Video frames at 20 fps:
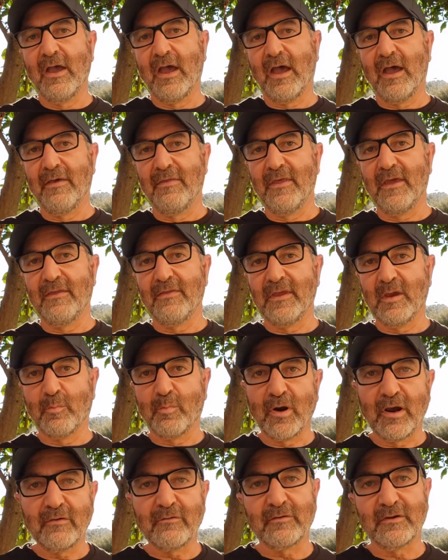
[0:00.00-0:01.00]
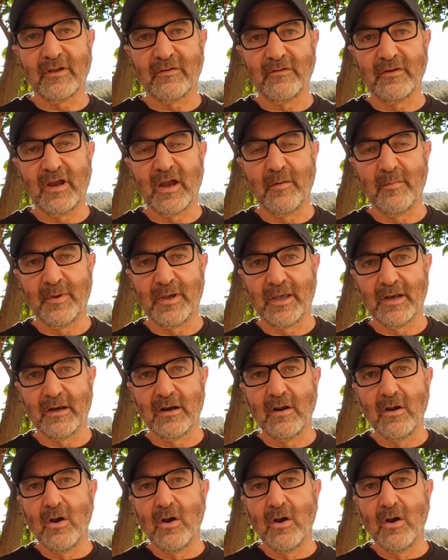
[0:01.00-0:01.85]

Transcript: and then the appraisal doesn't come in.